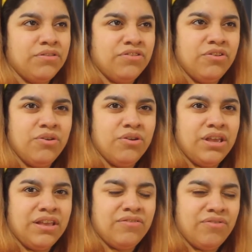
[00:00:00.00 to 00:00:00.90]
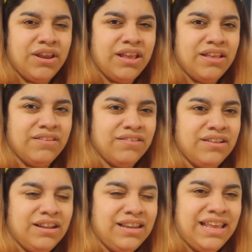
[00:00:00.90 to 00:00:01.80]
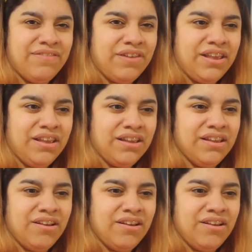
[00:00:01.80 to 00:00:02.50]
2 years, 3 years leaving,